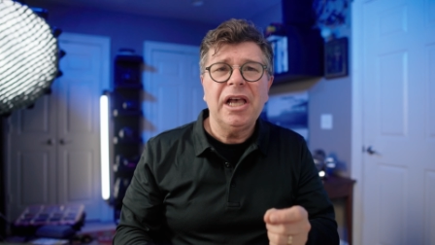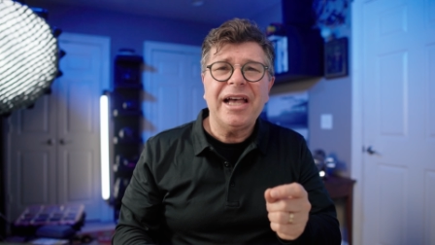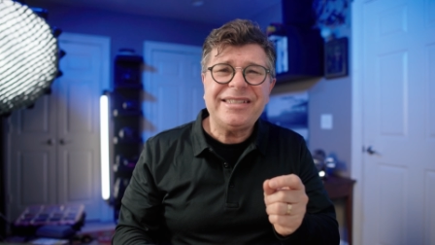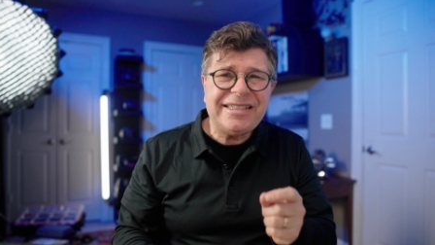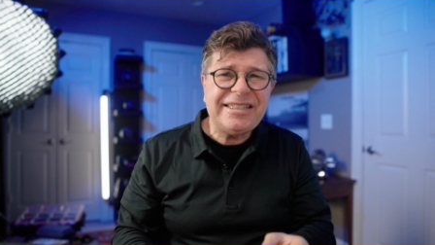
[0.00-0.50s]

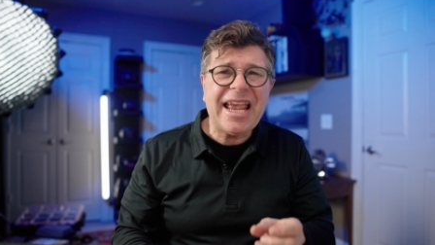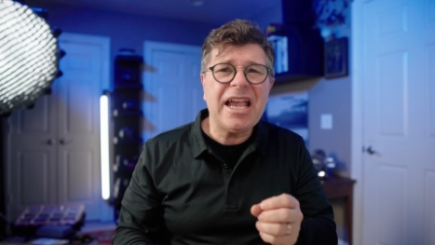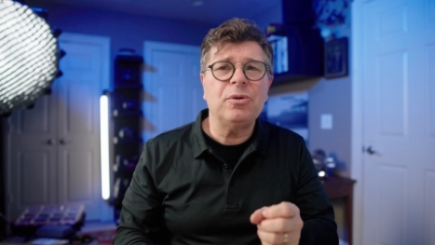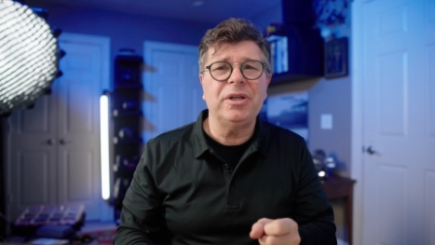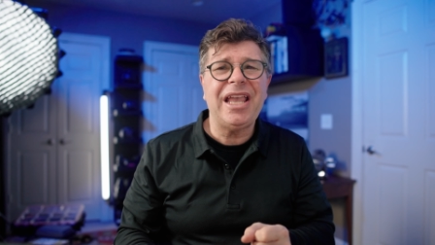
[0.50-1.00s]
A
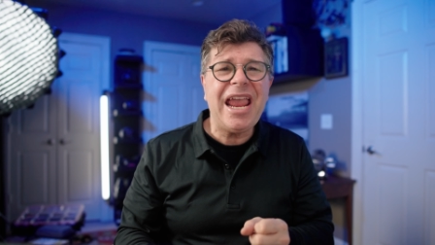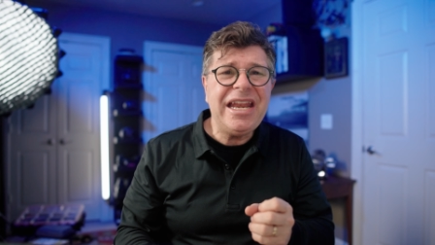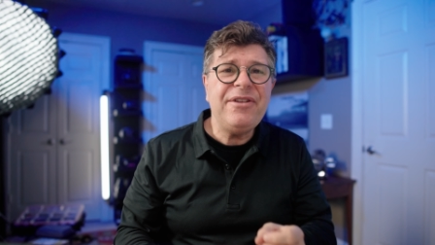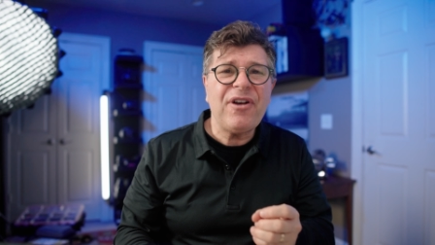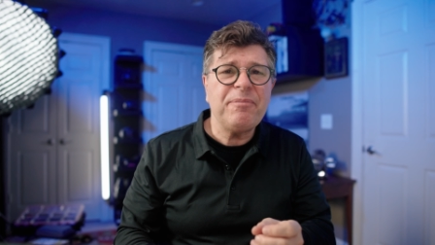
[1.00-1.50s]
staggering
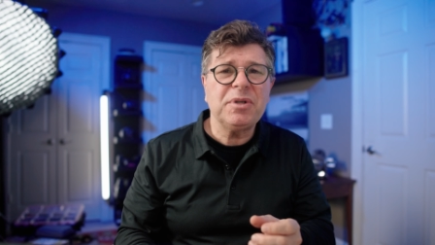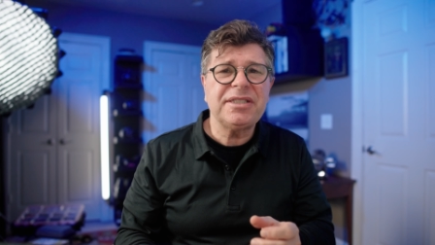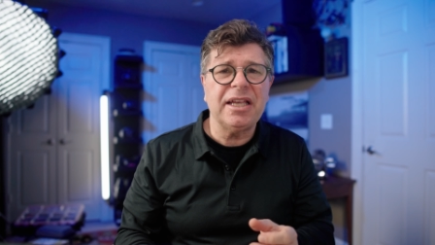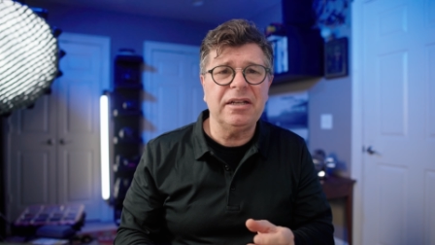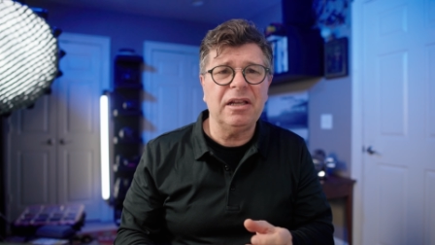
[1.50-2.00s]

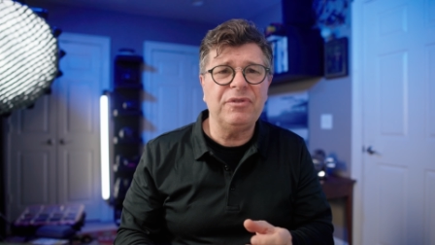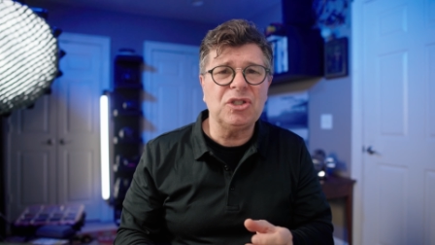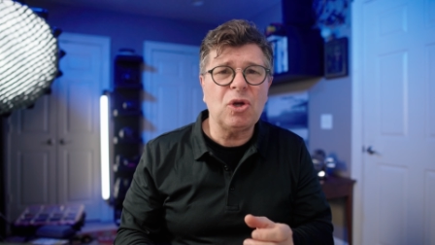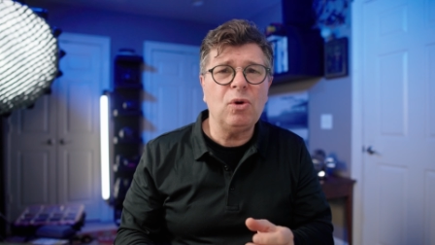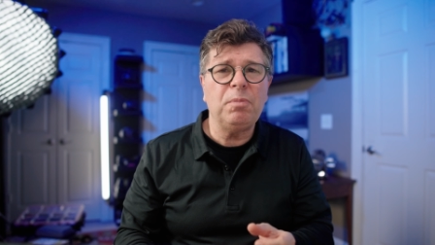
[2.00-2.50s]
85% of the
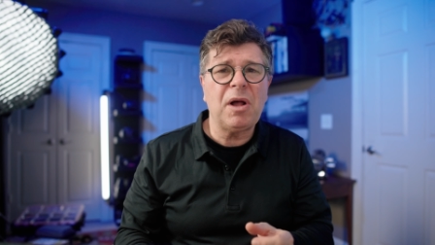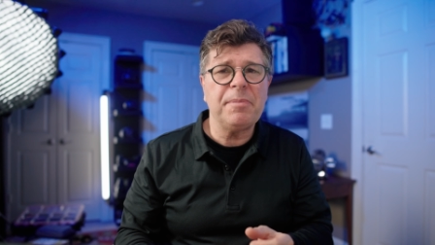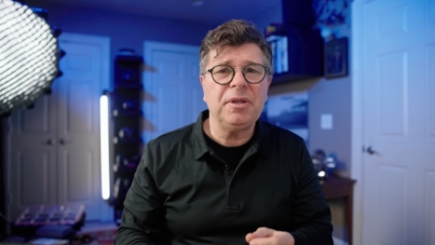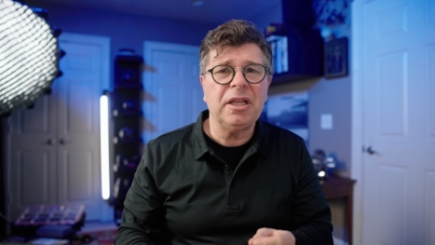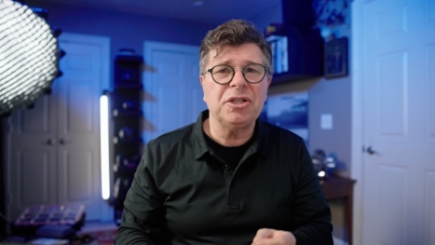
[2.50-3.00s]
total
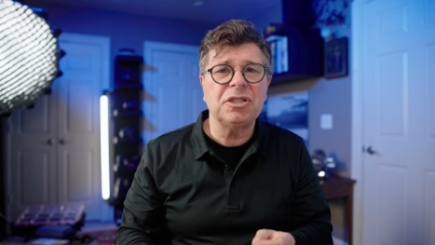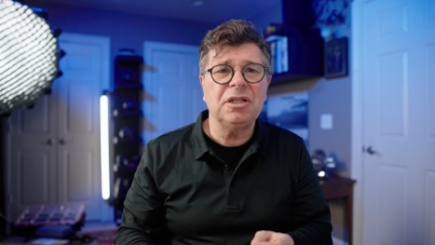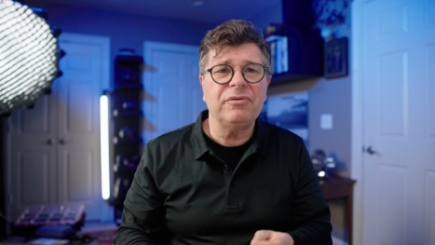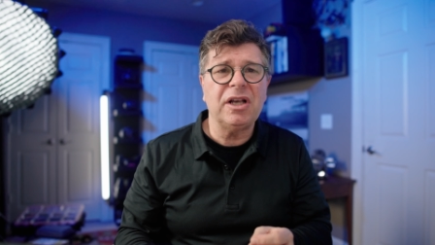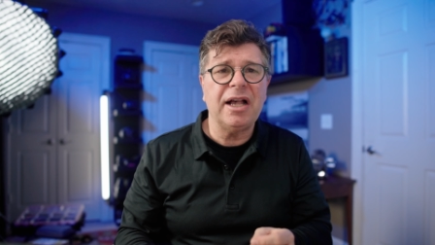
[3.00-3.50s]
population
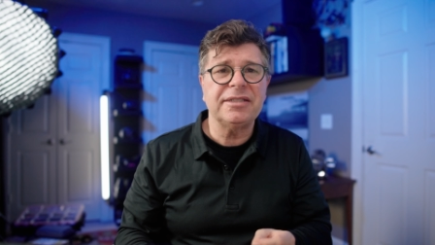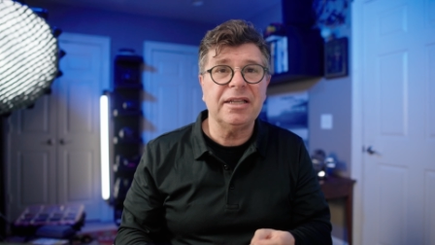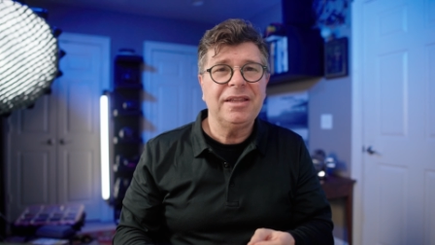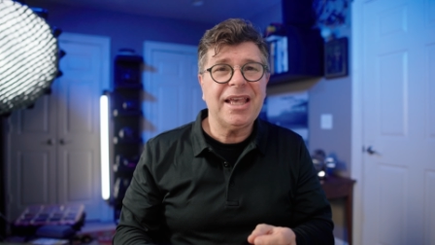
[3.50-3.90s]
of Gaza,